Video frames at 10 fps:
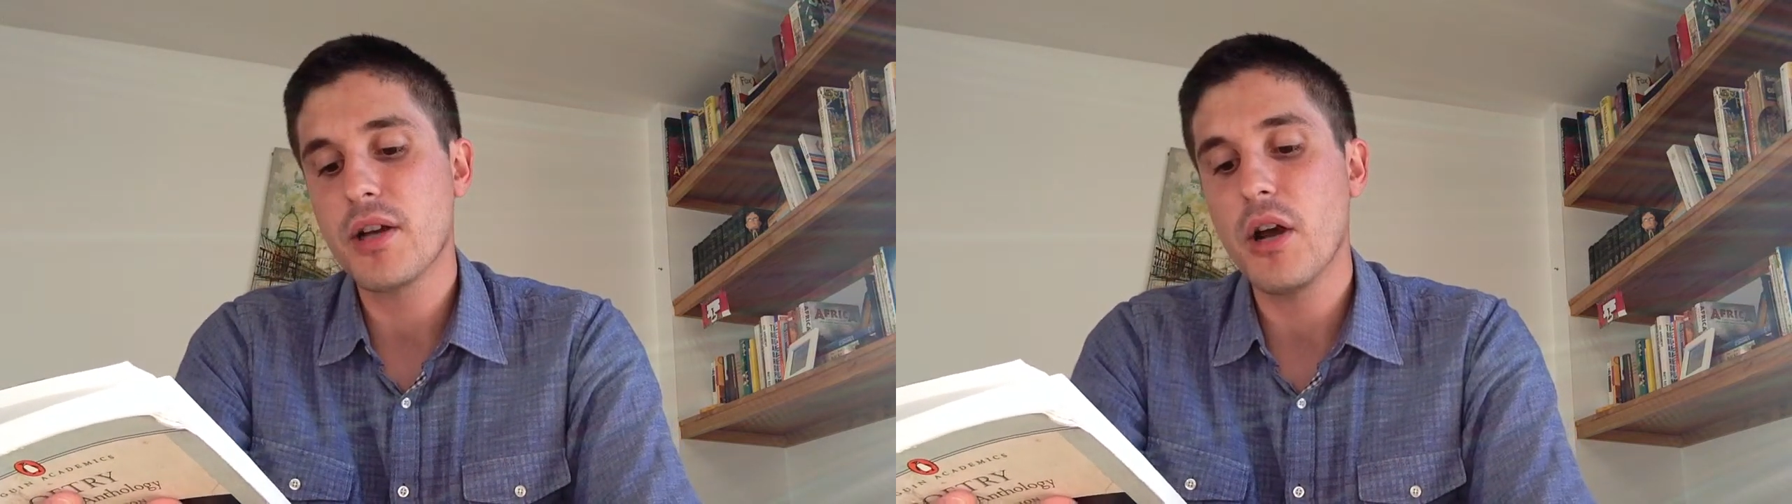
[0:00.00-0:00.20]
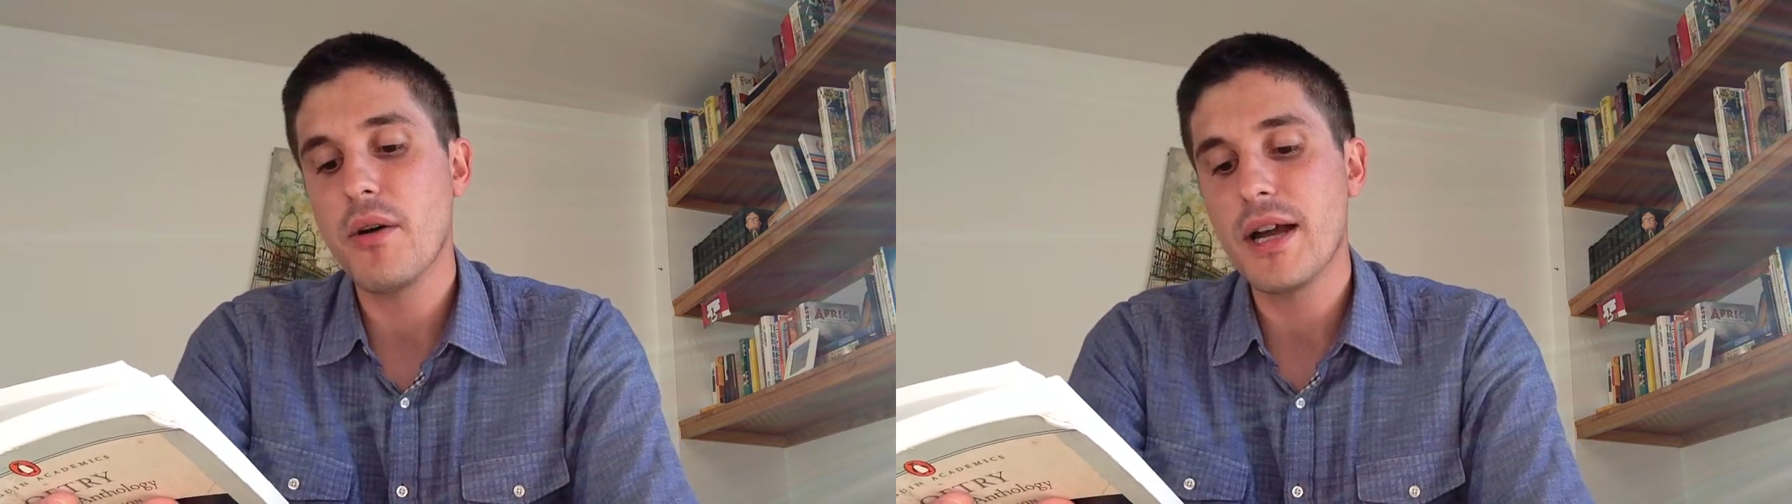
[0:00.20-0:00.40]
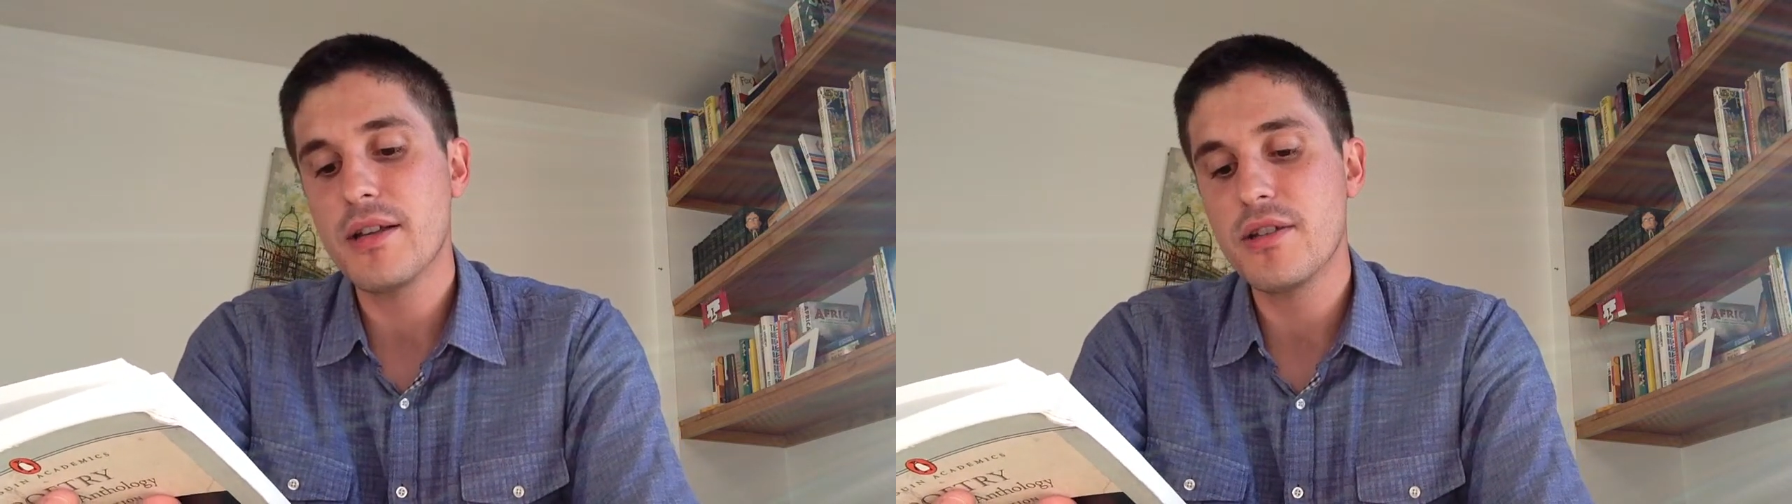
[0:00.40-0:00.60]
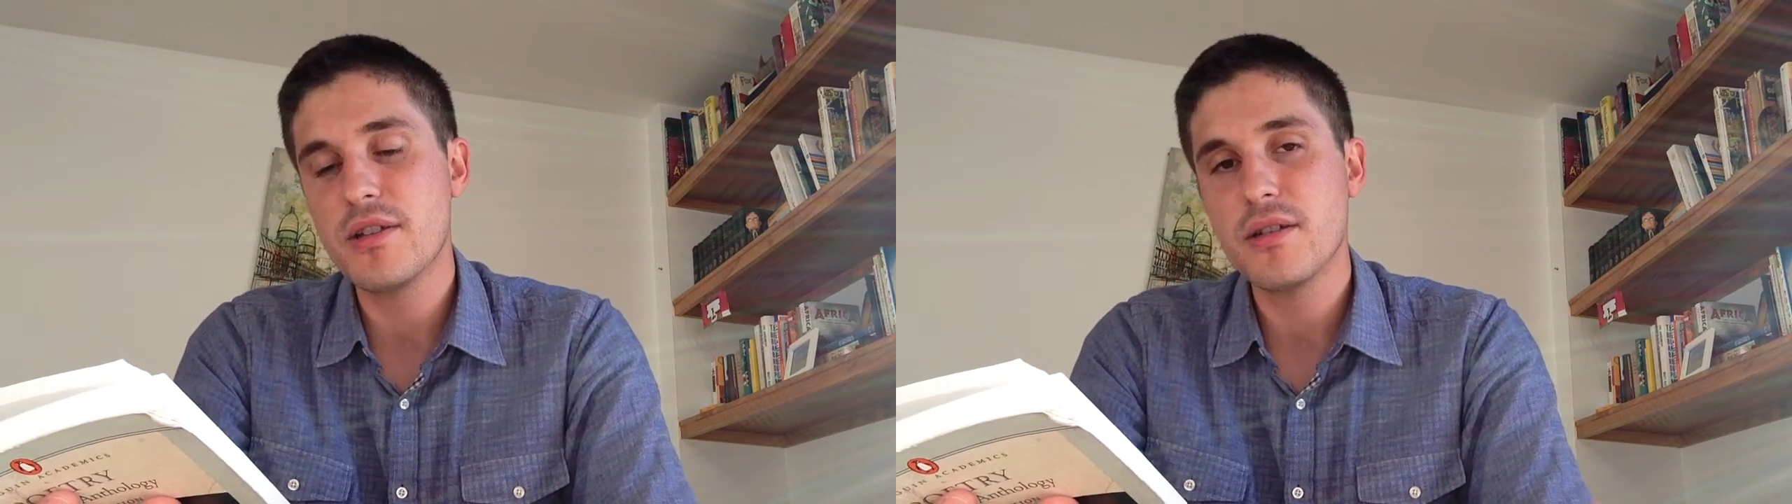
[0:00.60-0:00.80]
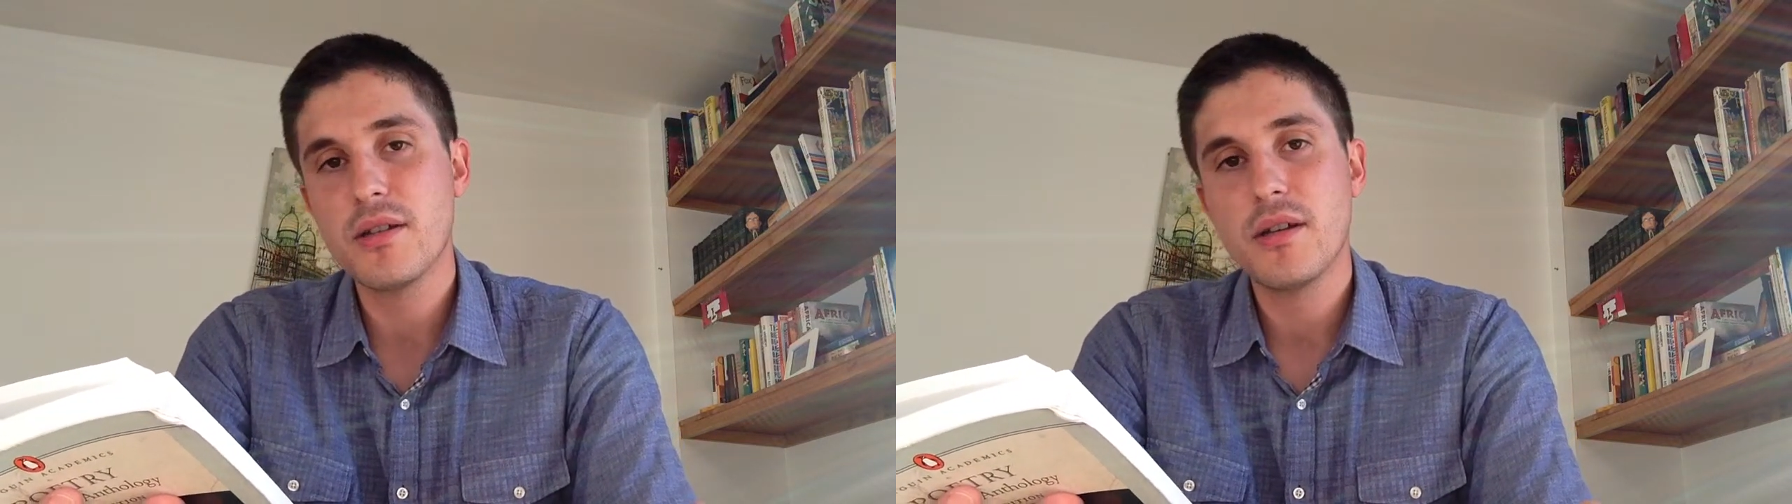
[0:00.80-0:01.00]

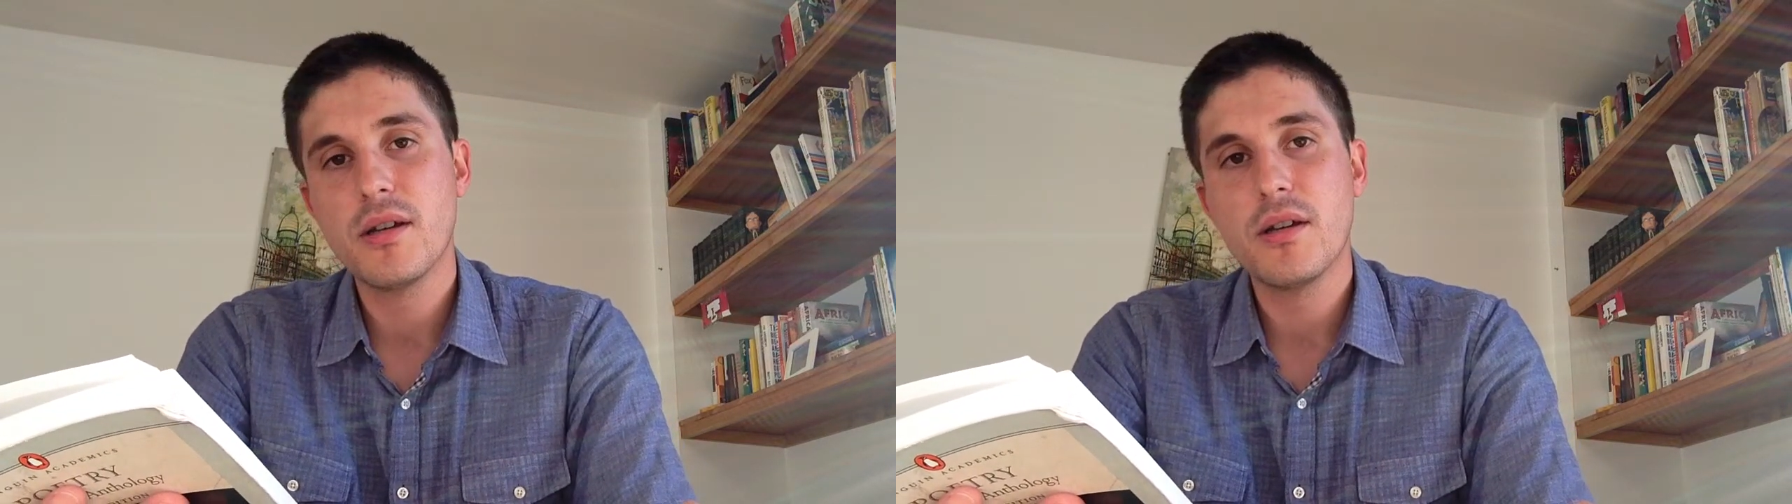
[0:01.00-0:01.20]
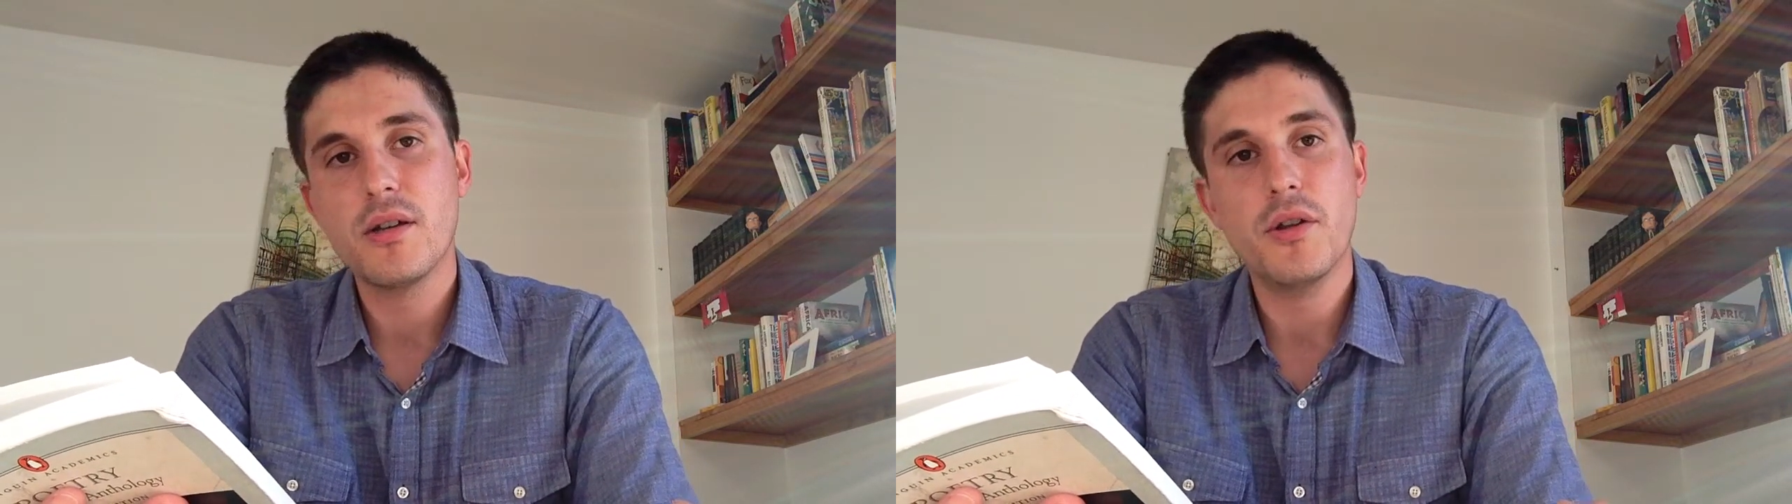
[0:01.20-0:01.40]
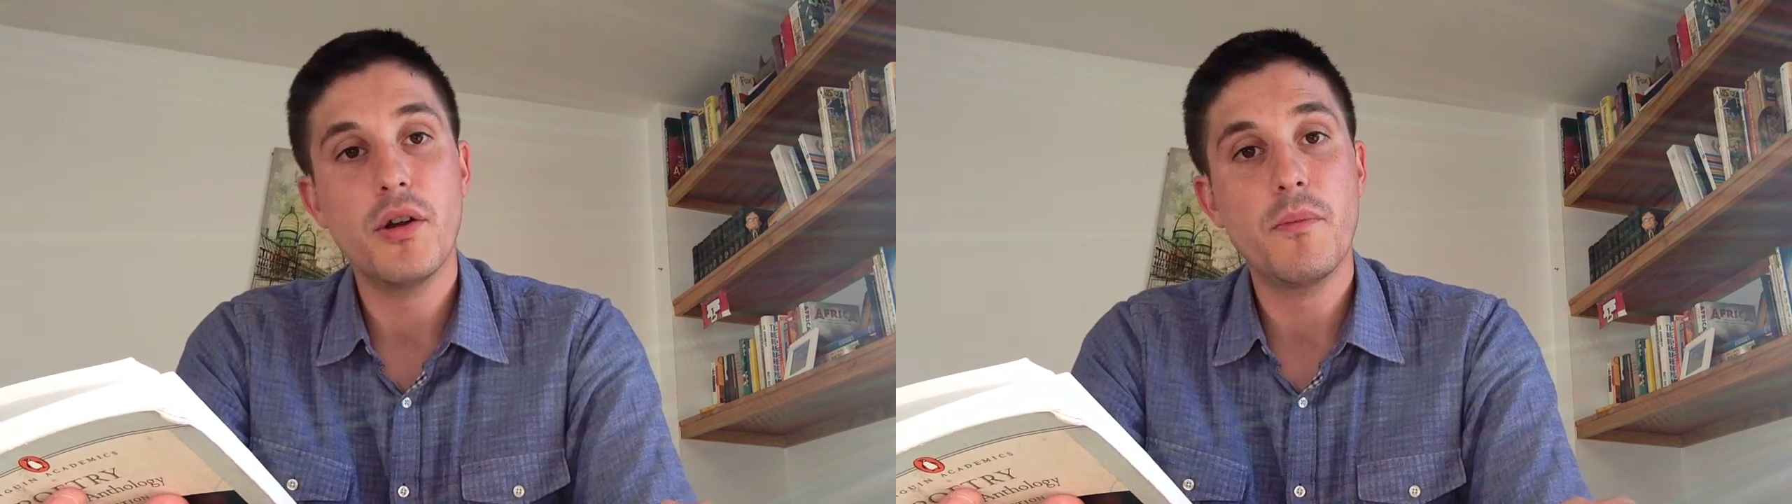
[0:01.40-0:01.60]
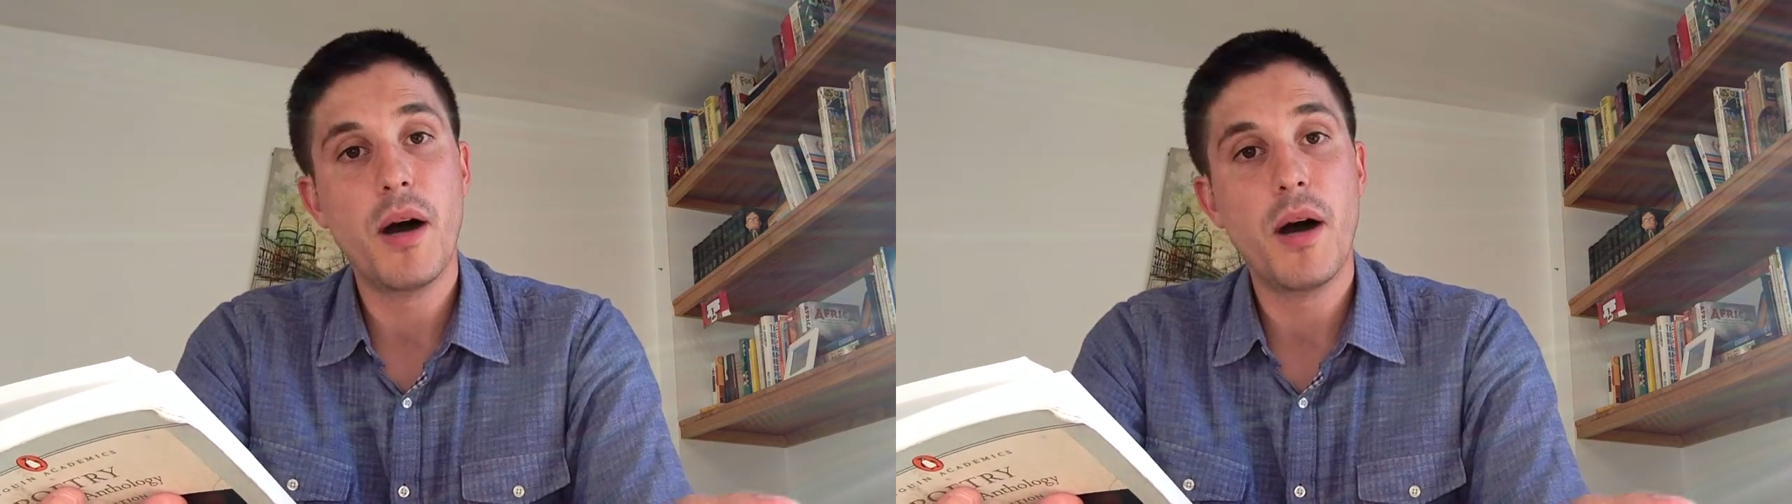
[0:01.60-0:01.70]
co-eds, no